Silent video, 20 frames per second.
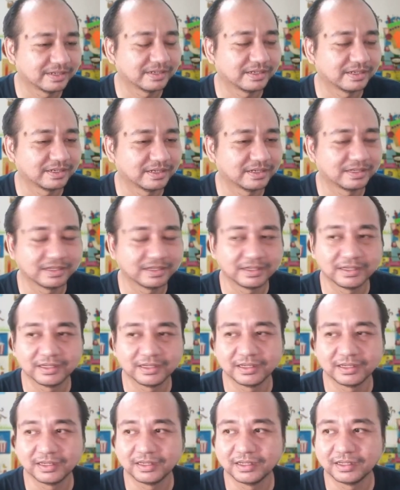
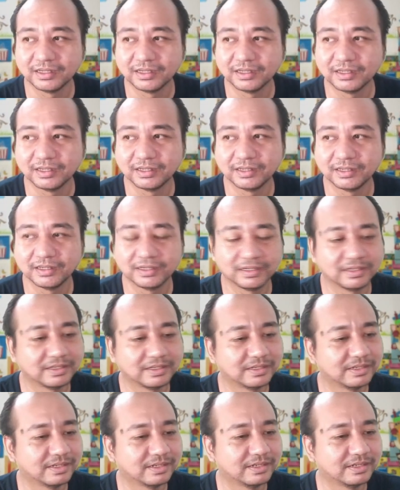
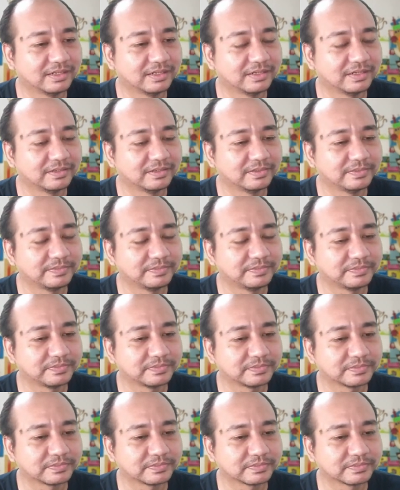
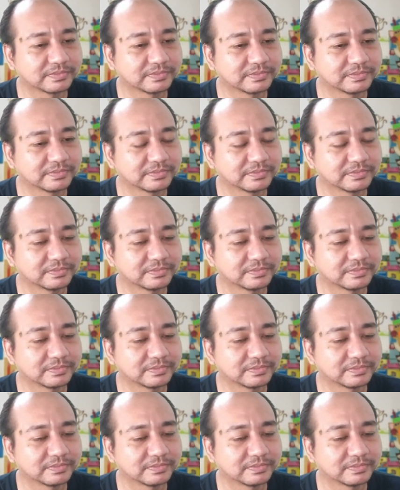This person isn't speaking.